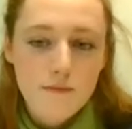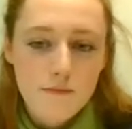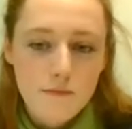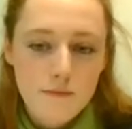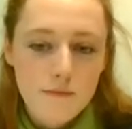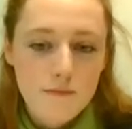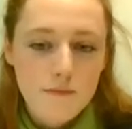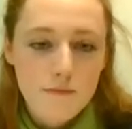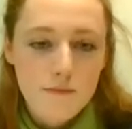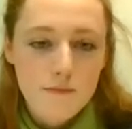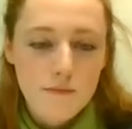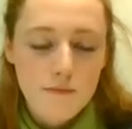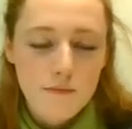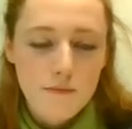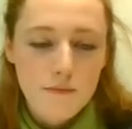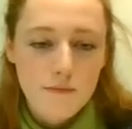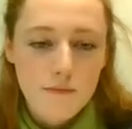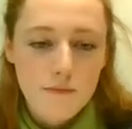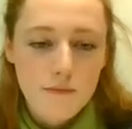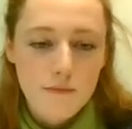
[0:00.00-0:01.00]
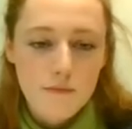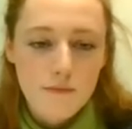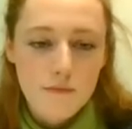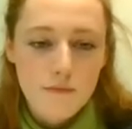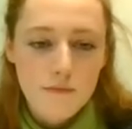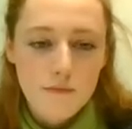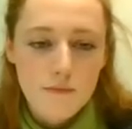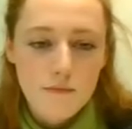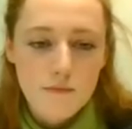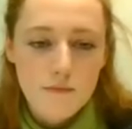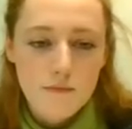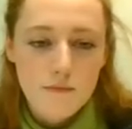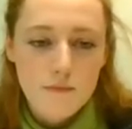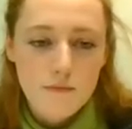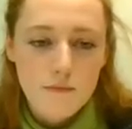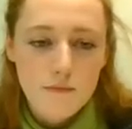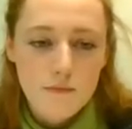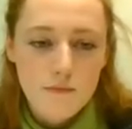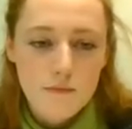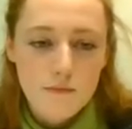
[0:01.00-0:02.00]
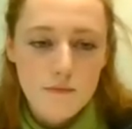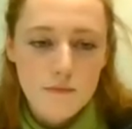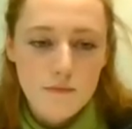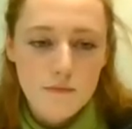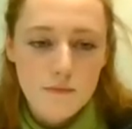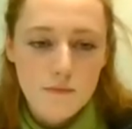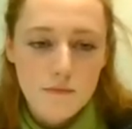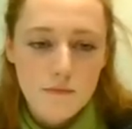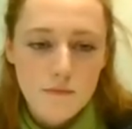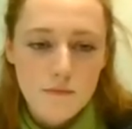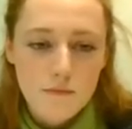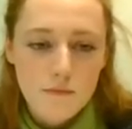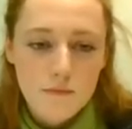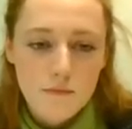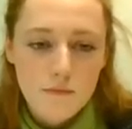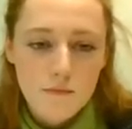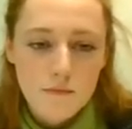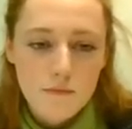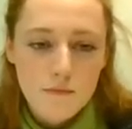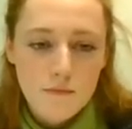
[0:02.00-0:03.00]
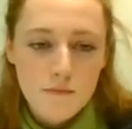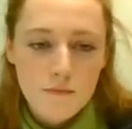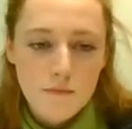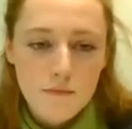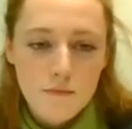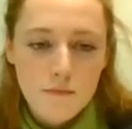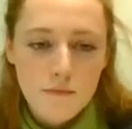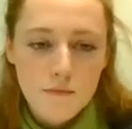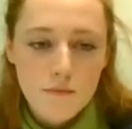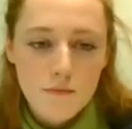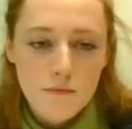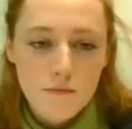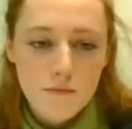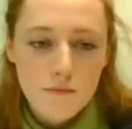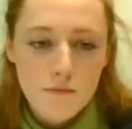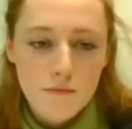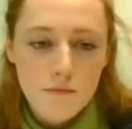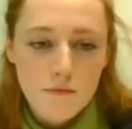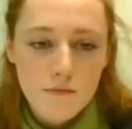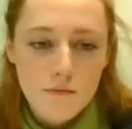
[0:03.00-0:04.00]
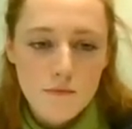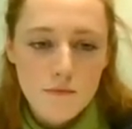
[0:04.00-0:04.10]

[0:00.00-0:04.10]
(silent)